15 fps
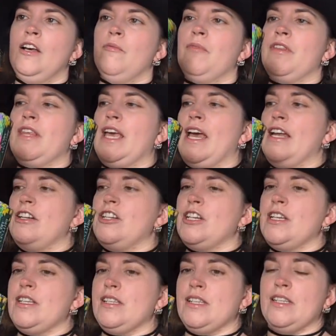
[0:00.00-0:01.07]
But the
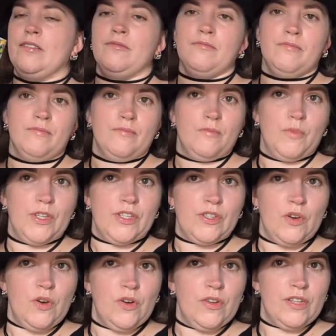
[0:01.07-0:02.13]
edges, we
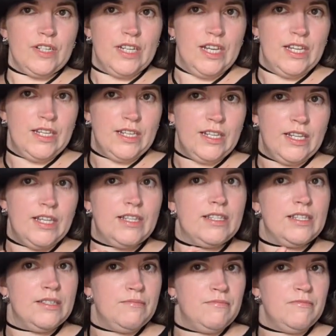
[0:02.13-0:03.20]
saw the teaser,
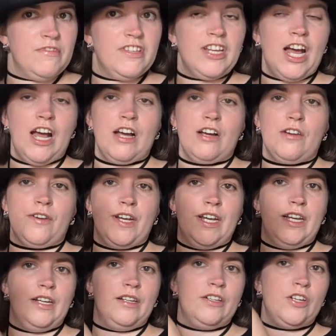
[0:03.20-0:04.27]
it's dark
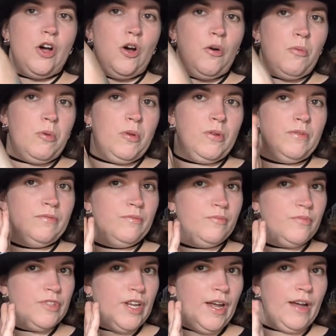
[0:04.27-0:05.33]
green top,
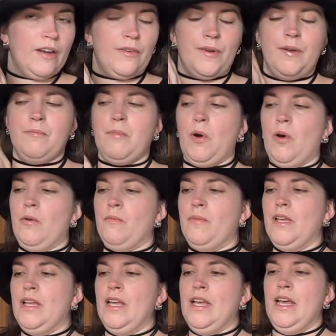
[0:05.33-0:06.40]
dark green bottom,
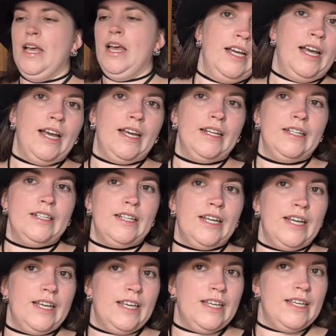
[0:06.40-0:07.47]
and
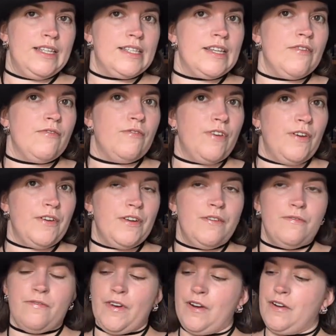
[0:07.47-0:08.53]
it is very,
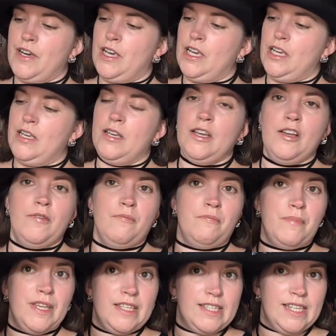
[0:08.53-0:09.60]
very
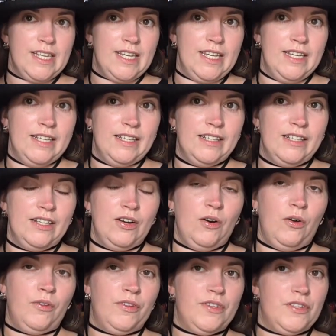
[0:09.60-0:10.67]
busy
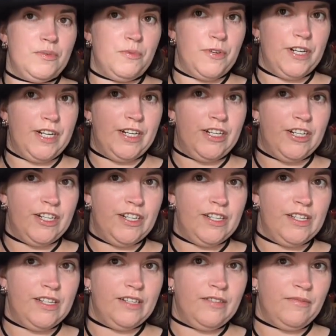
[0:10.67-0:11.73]
on the sprayed edges.